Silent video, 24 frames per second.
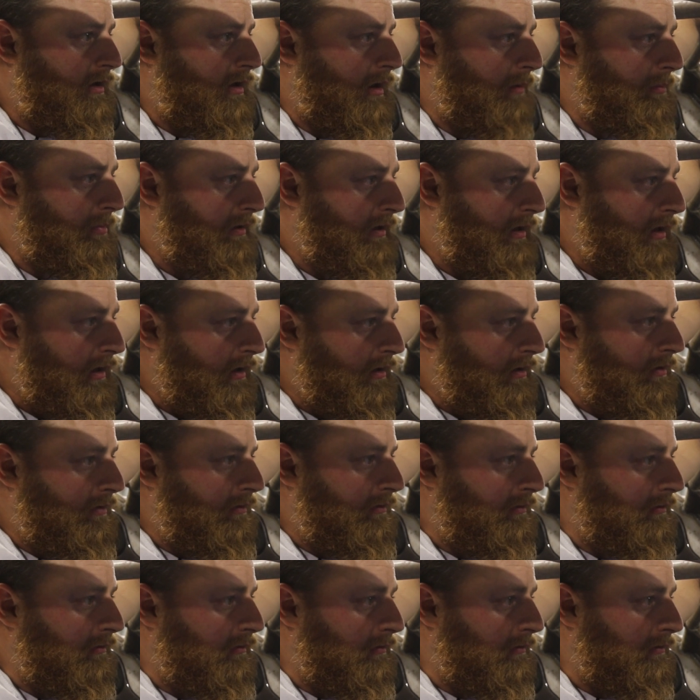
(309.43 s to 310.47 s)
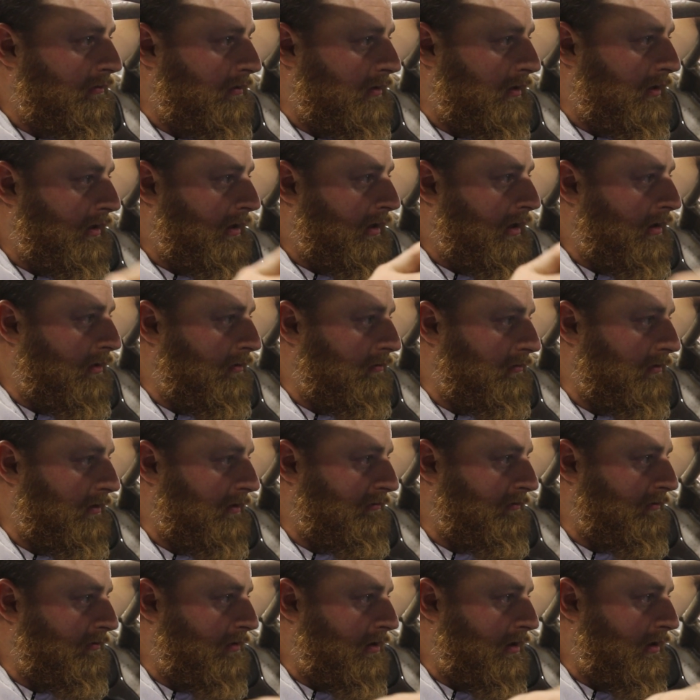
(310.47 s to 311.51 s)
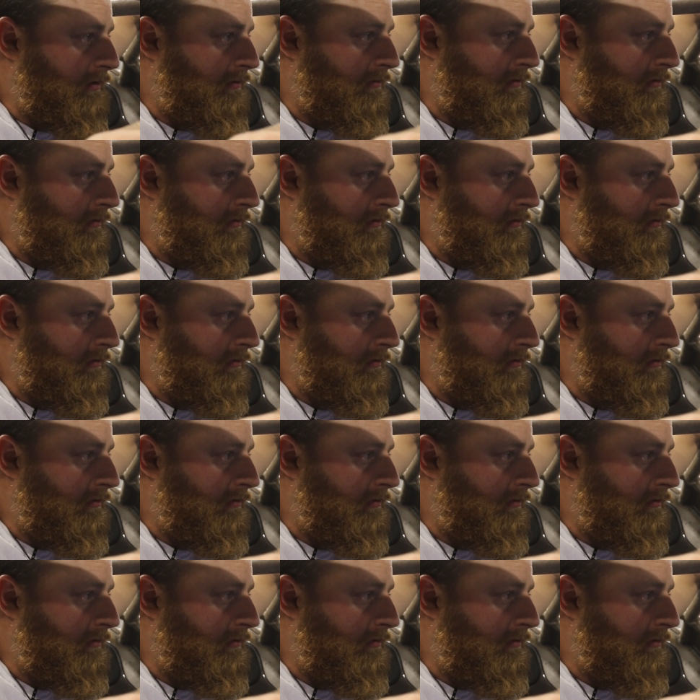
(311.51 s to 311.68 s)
up and down or in and out or left and right